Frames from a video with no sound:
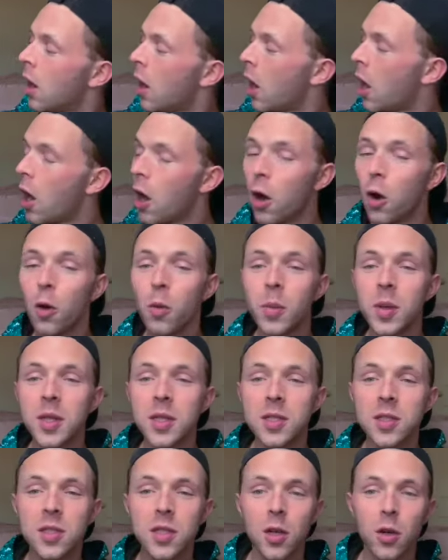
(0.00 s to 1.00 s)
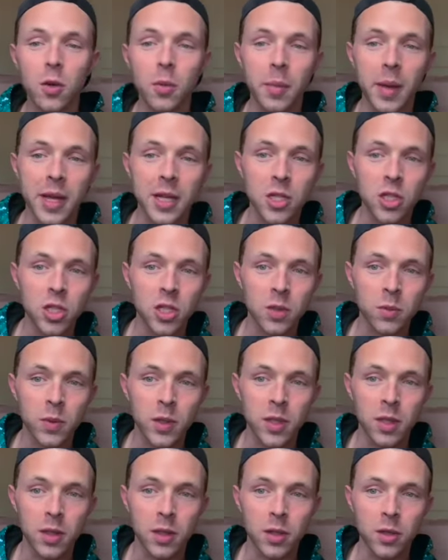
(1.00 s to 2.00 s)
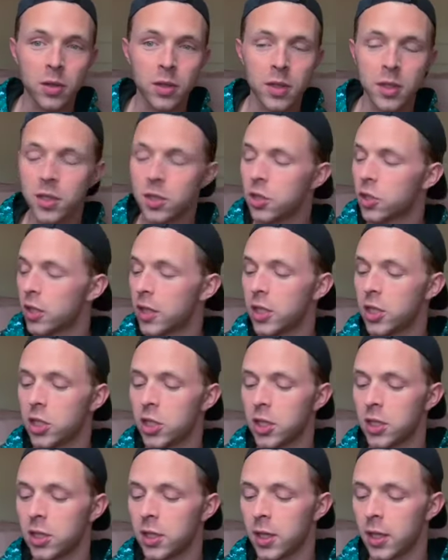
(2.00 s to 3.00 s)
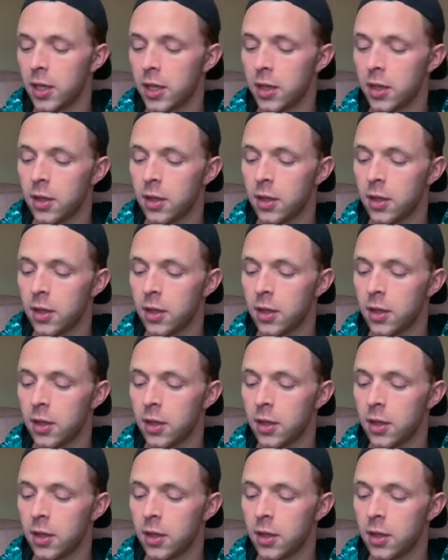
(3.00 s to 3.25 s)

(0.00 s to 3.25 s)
Home in the Stone Mansion with a little illustration, like,